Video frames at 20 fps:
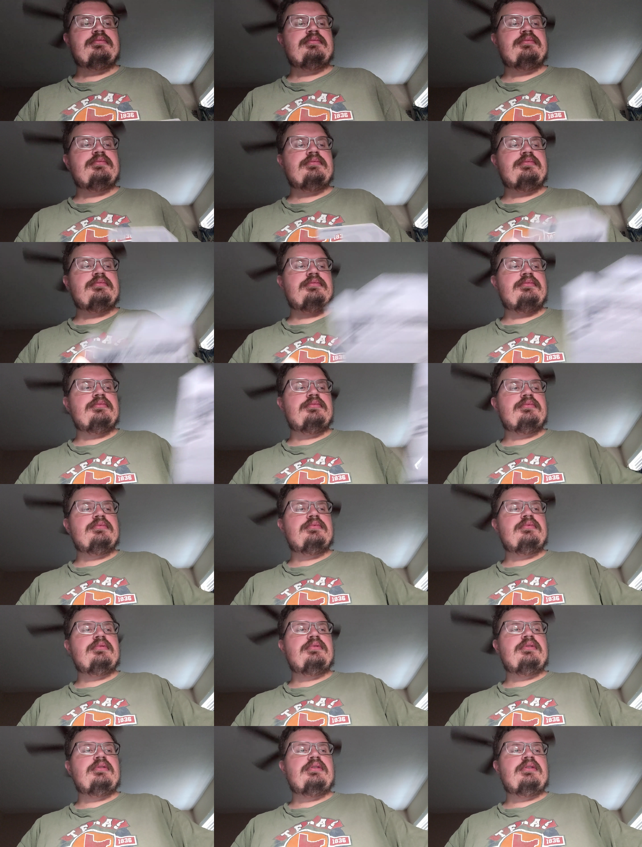
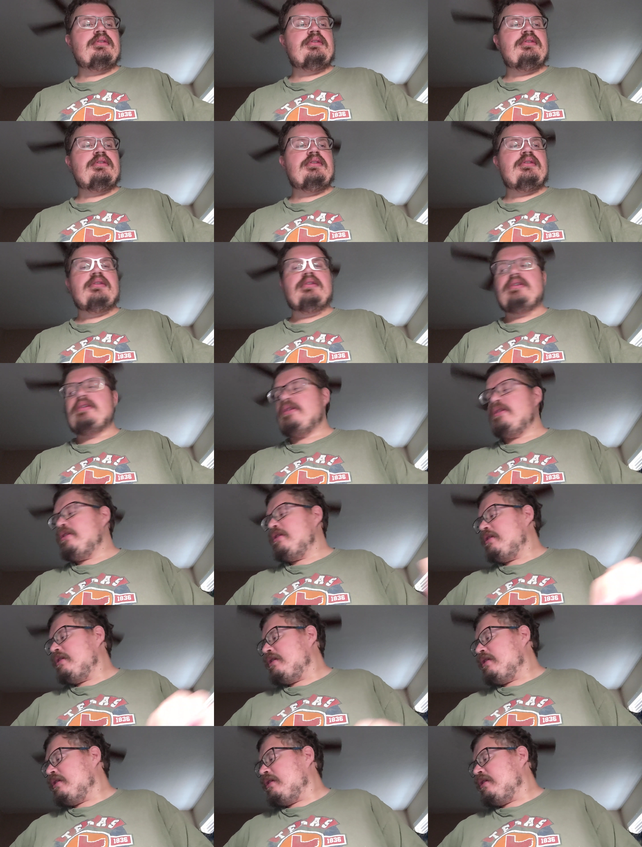(silence)